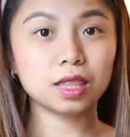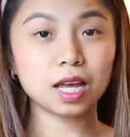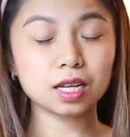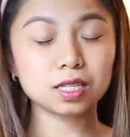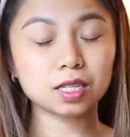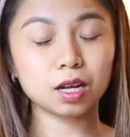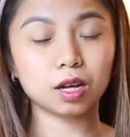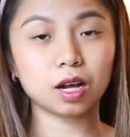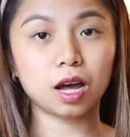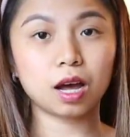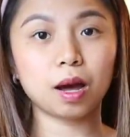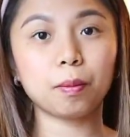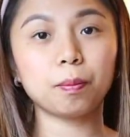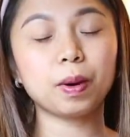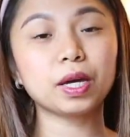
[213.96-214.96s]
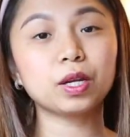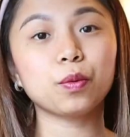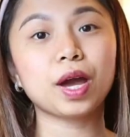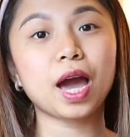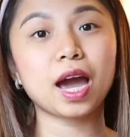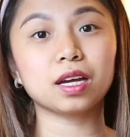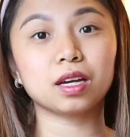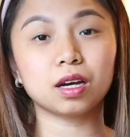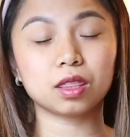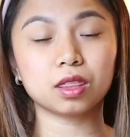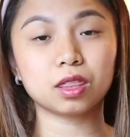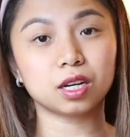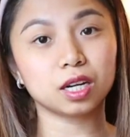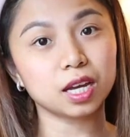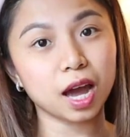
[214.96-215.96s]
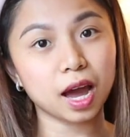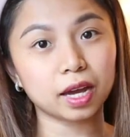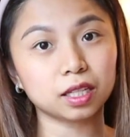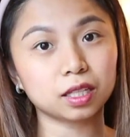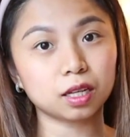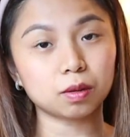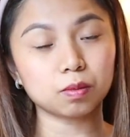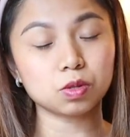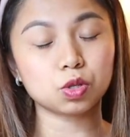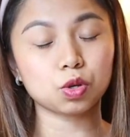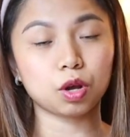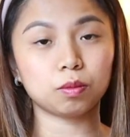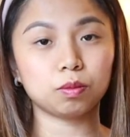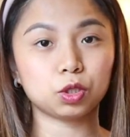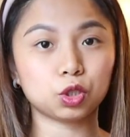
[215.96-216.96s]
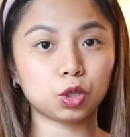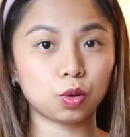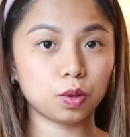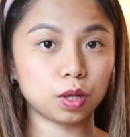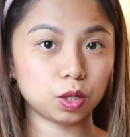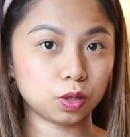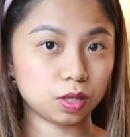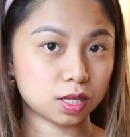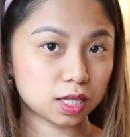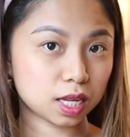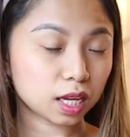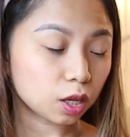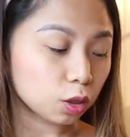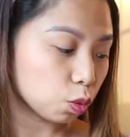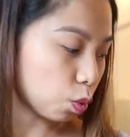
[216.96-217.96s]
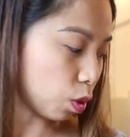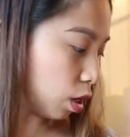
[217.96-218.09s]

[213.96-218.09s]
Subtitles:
Next, by the way, I got three items, so I'll be showing you the second